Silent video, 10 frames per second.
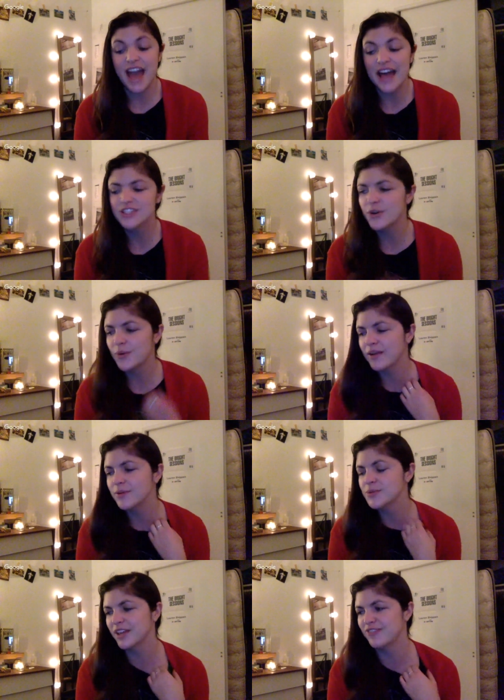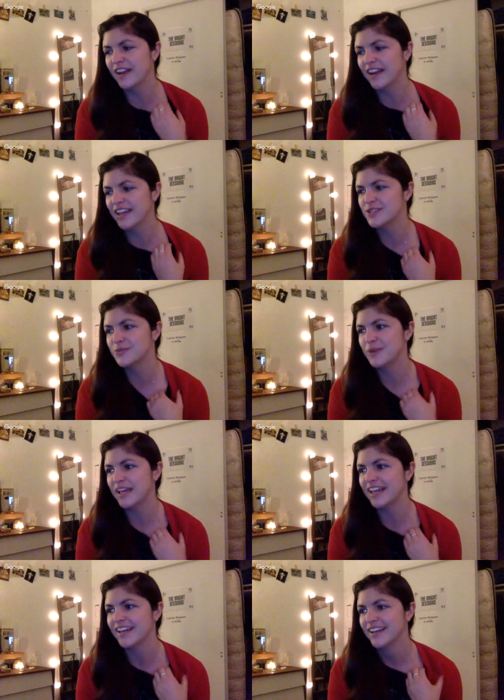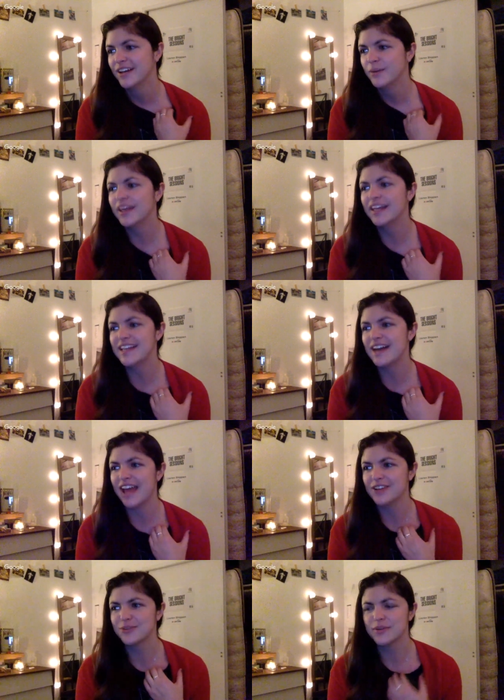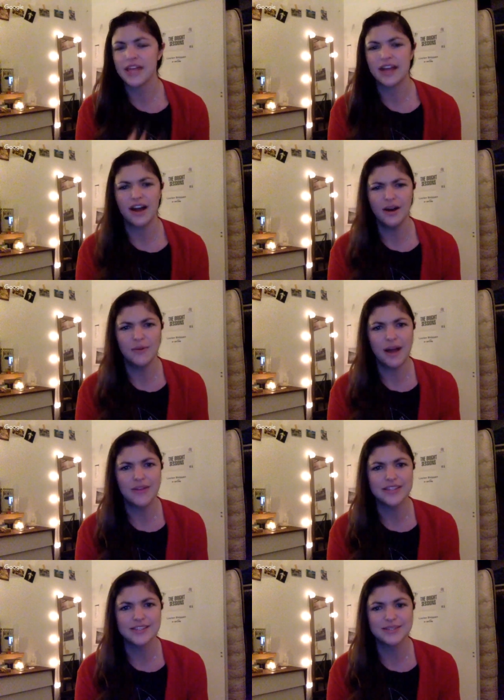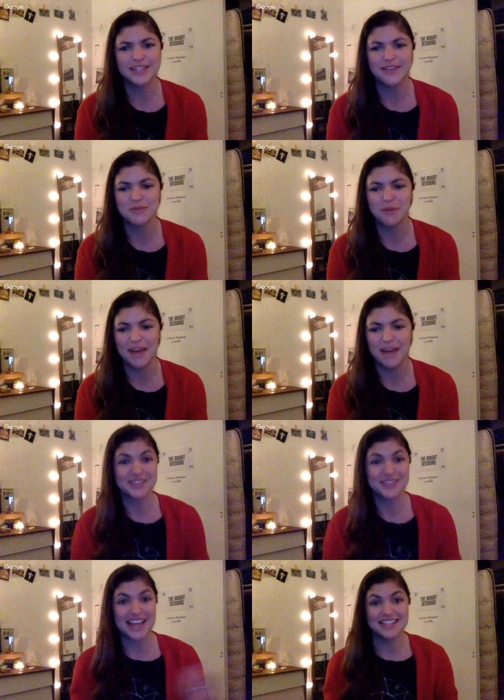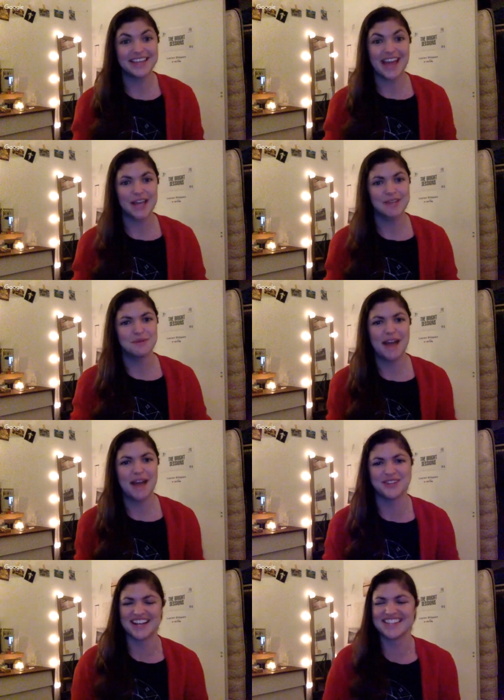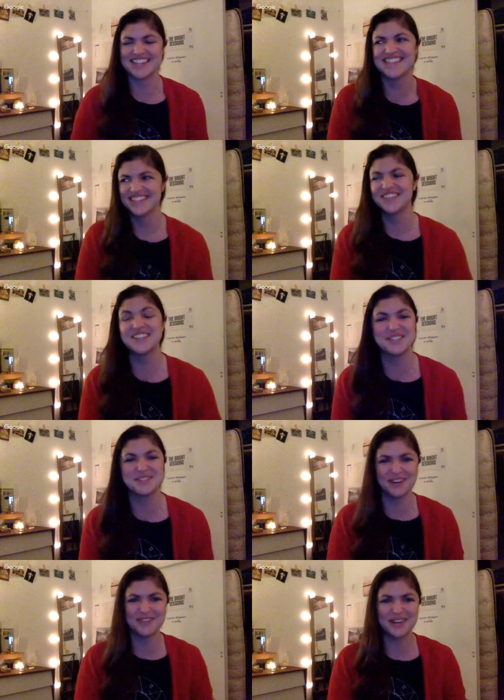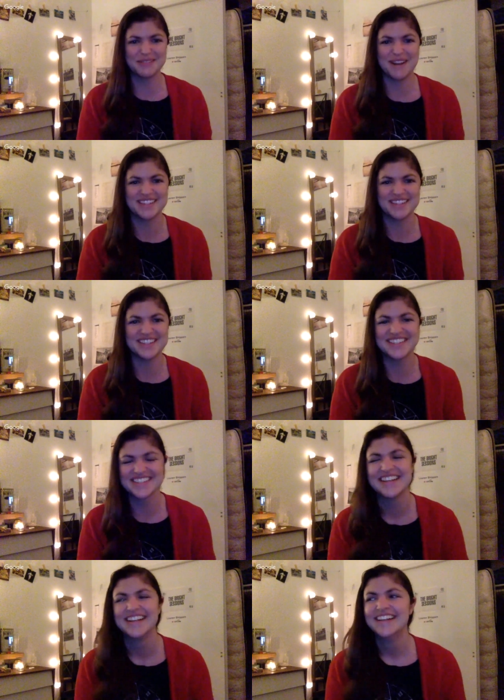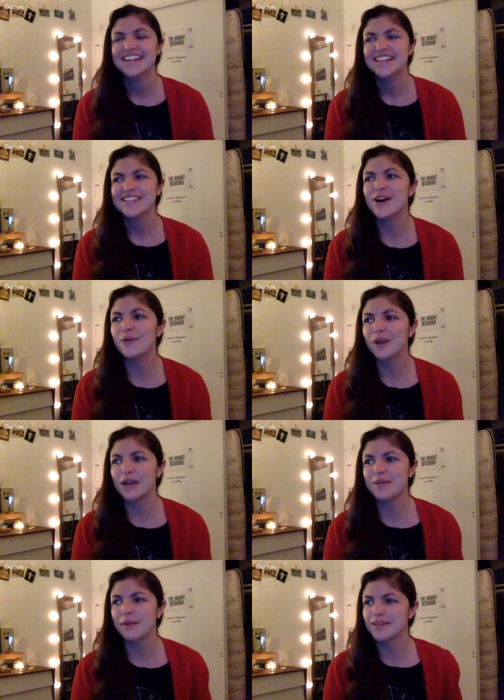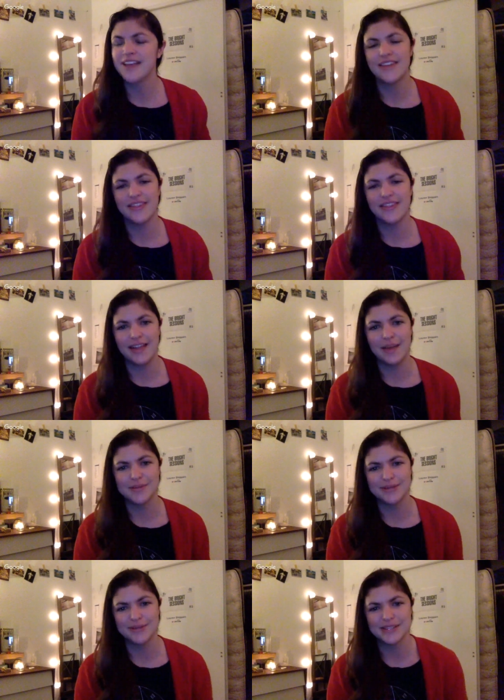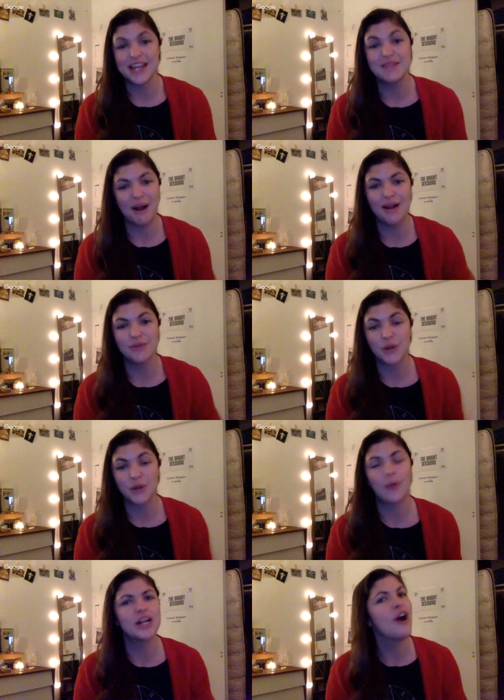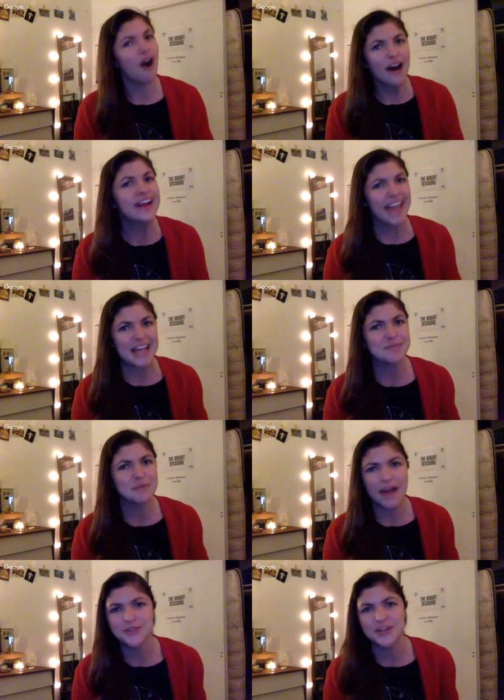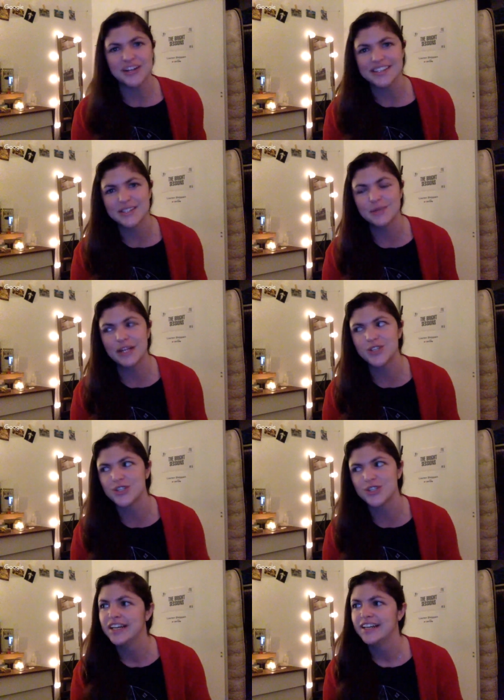Yeah, so and it was really funny because we lay down and Andrew was like, "Oh wow, this is a really comfortable bed," and I was like, "It's a Casper mattress," which is one of our sponsors. So we're gonna be able to say that that episode was in part recorded on a Casper mattress, which